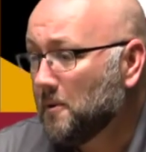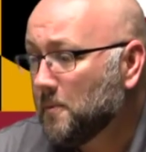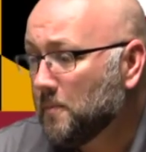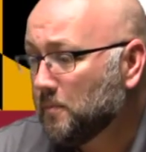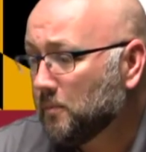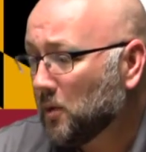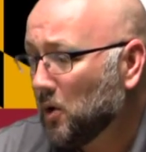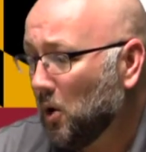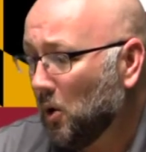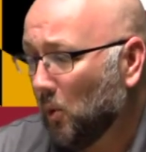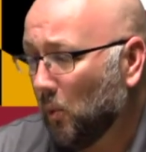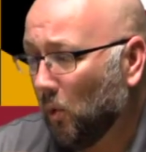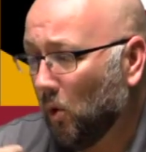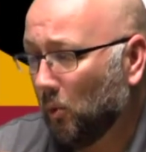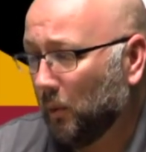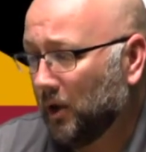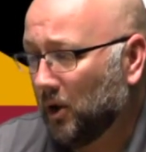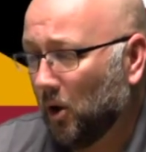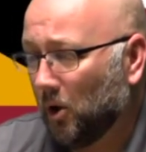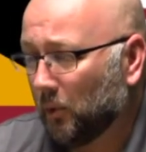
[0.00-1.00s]
And
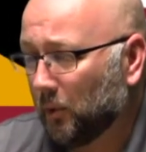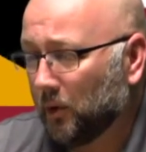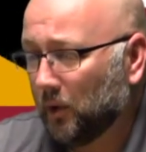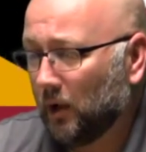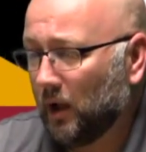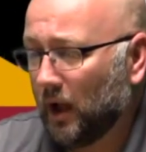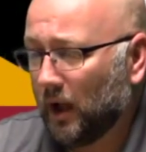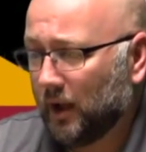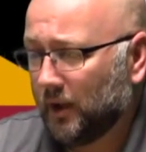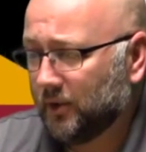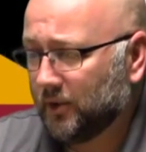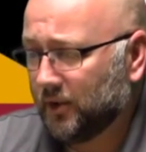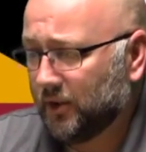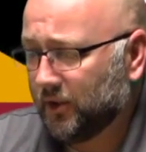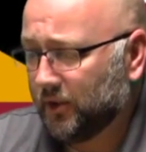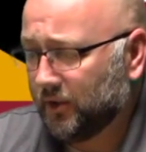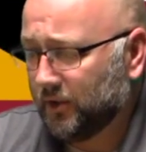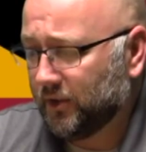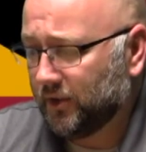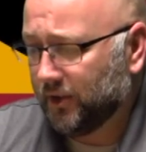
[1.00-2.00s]
what we don't realize
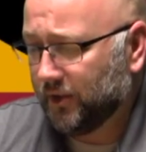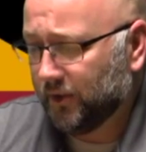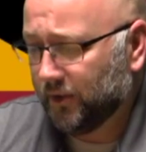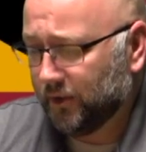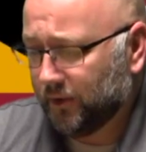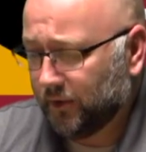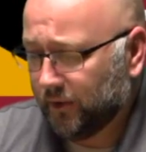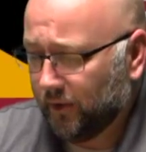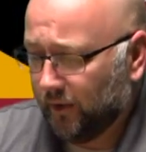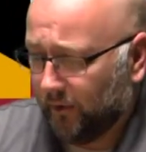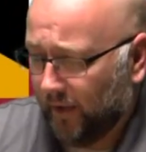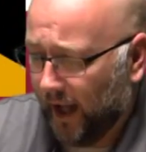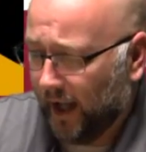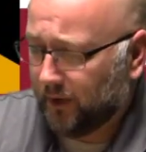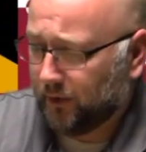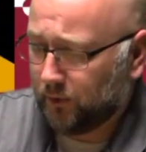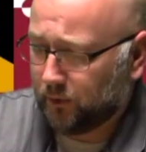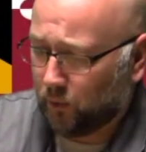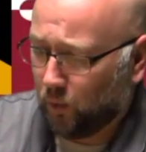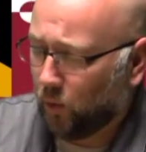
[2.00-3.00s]
is
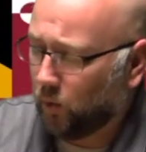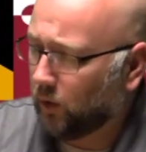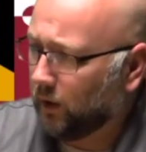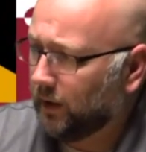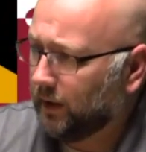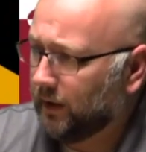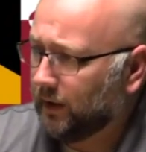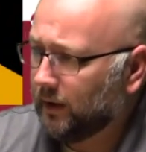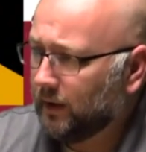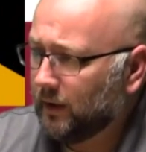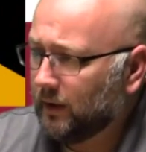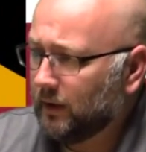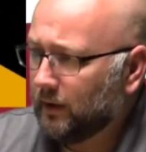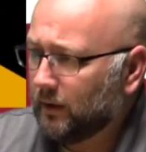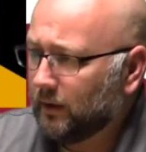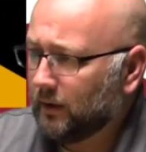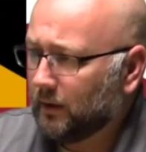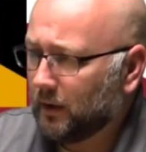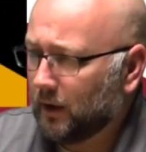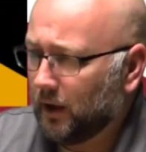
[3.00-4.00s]
that story,
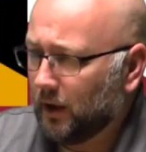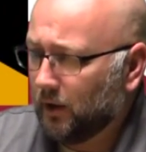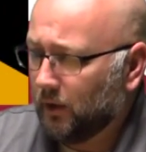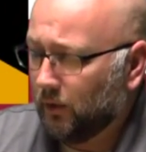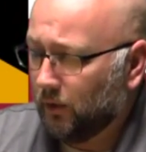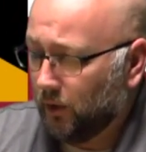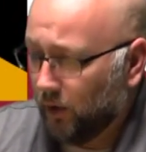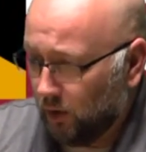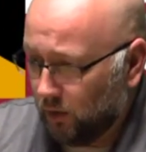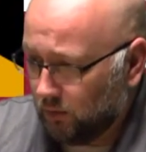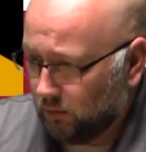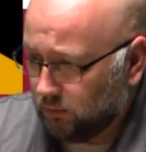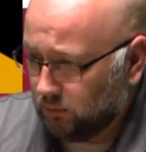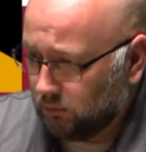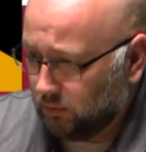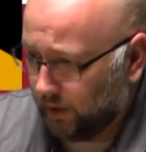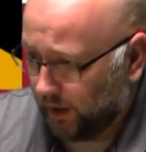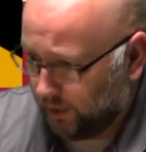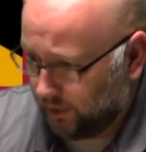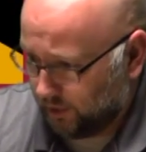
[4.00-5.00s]

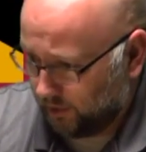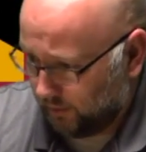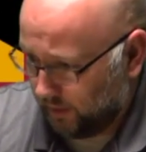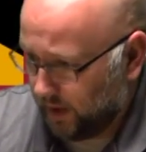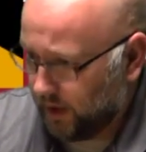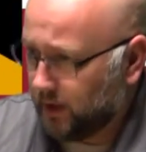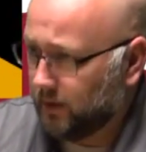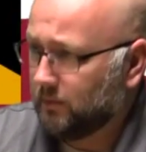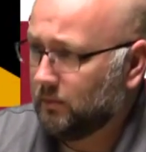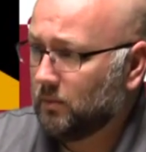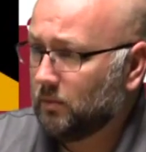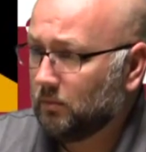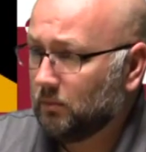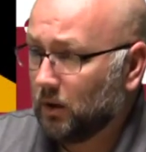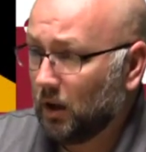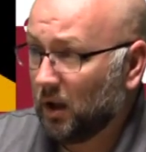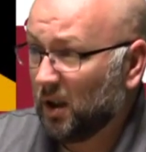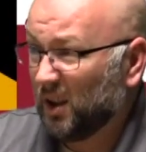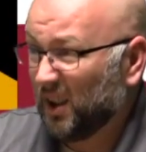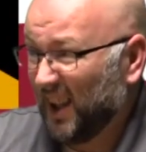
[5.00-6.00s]
though extreme,
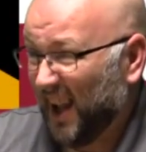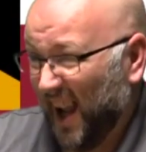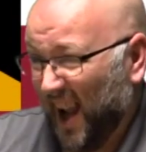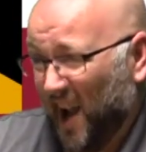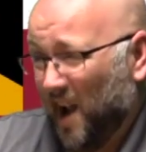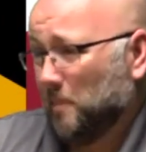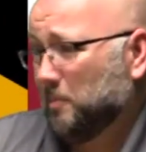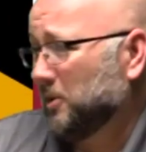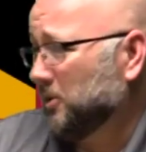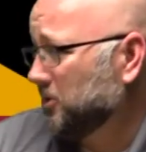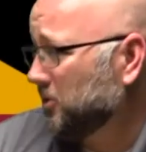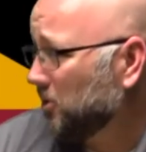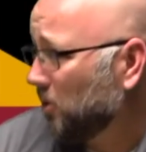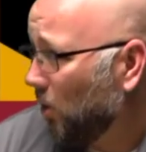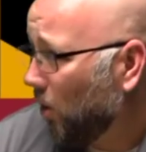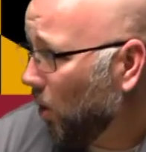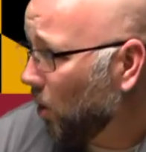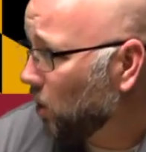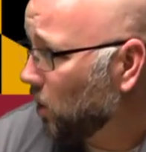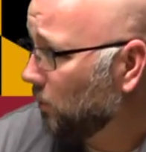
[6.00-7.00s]
happens
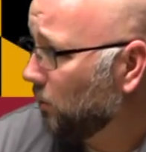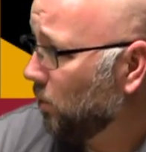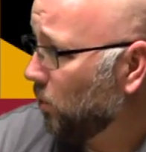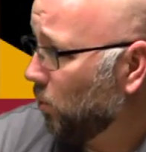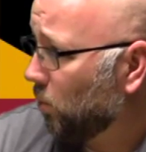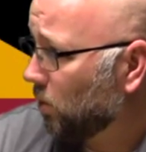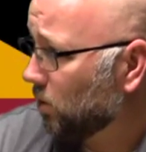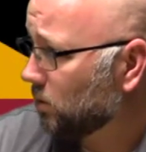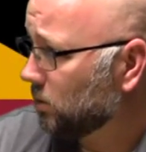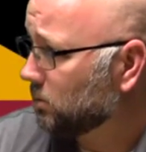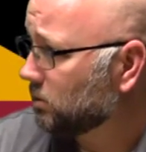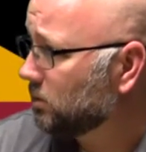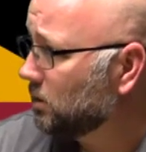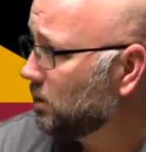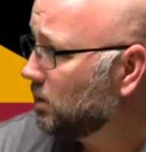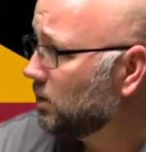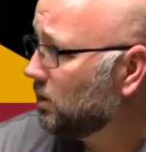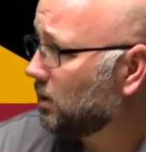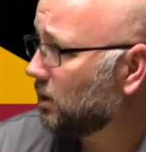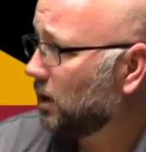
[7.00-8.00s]
all over the world.
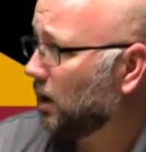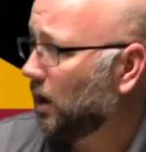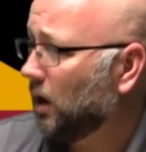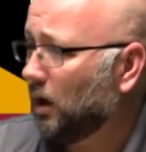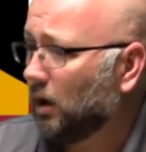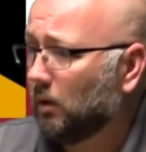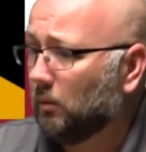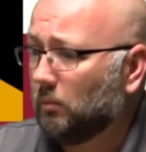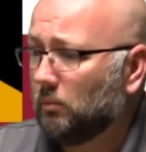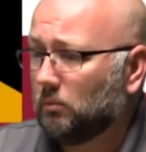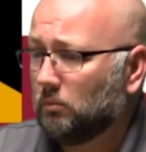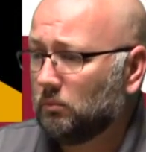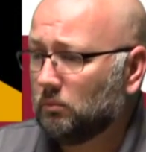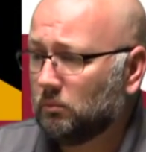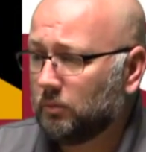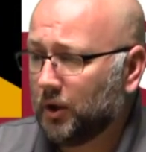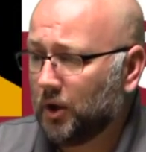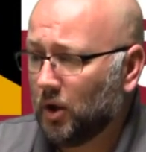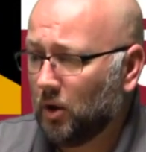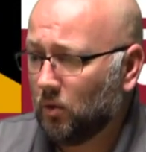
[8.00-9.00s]

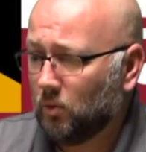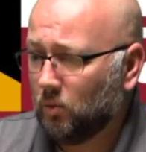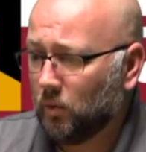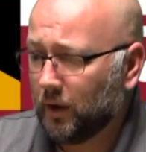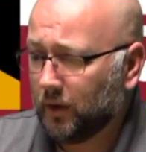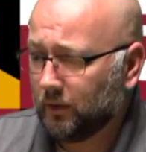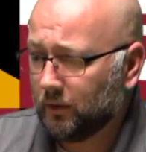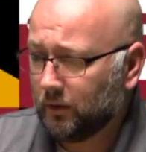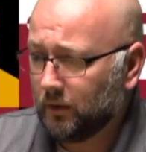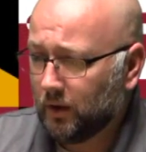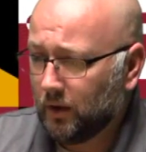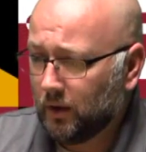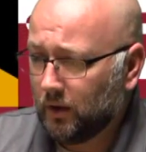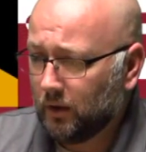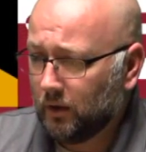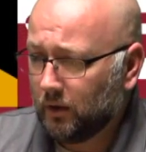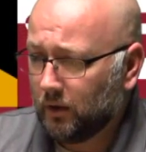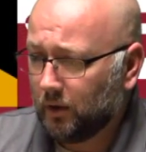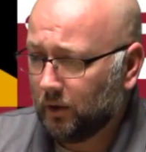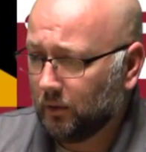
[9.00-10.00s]
When
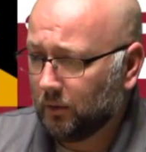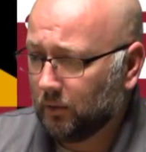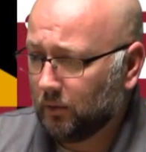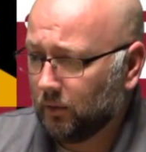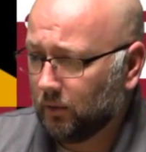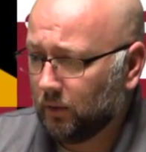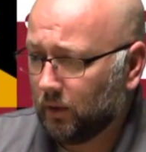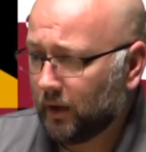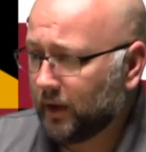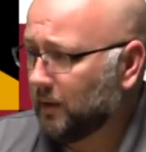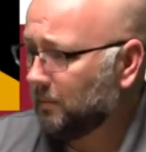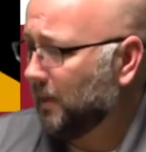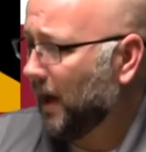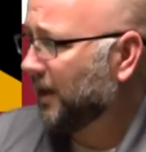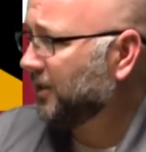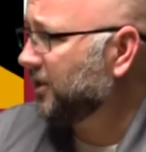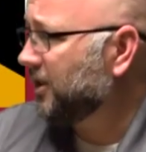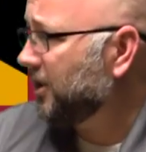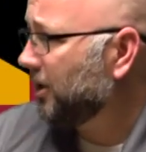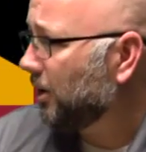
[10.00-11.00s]
look in
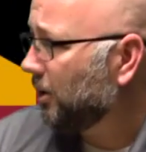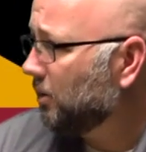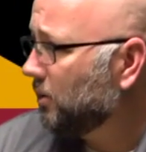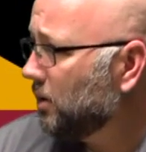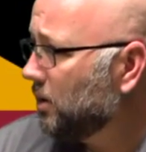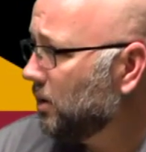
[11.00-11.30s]
Mexico.